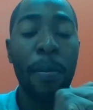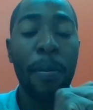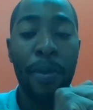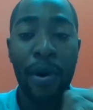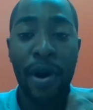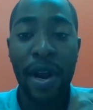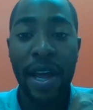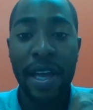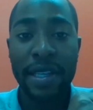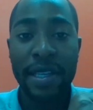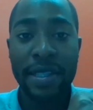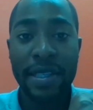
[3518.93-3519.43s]

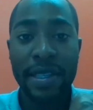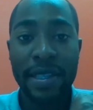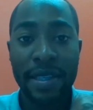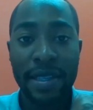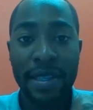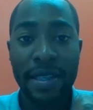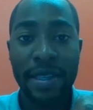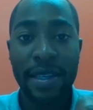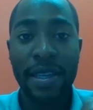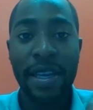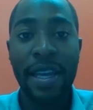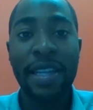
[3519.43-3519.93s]

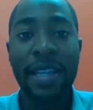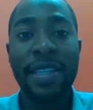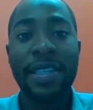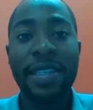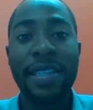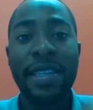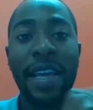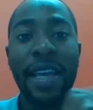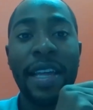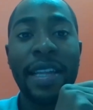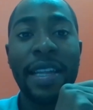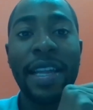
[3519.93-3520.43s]
compress
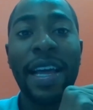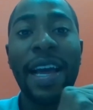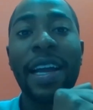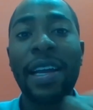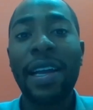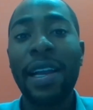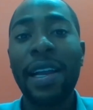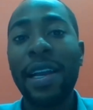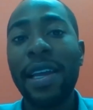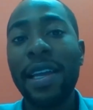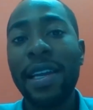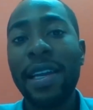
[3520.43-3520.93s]
and
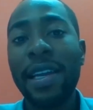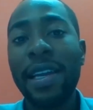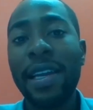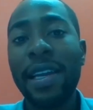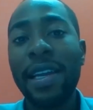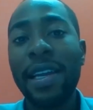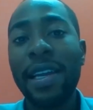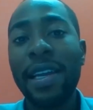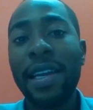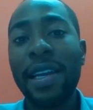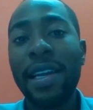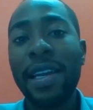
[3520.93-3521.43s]
send a
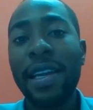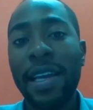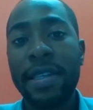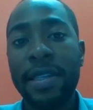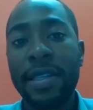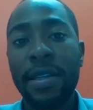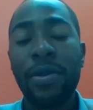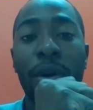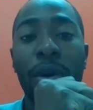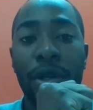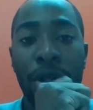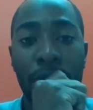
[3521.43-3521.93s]
clean
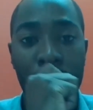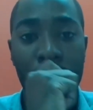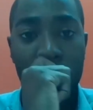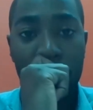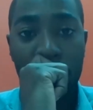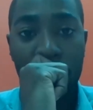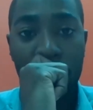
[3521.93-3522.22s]
gas